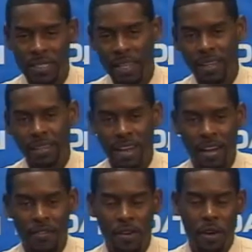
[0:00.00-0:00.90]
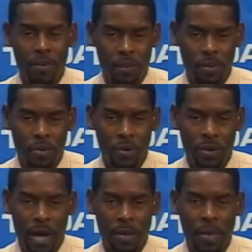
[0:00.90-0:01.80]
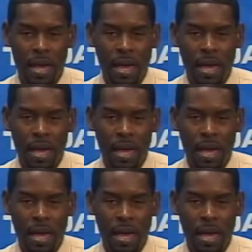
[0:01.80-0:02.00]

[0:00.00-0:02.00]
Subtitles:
second half of the program.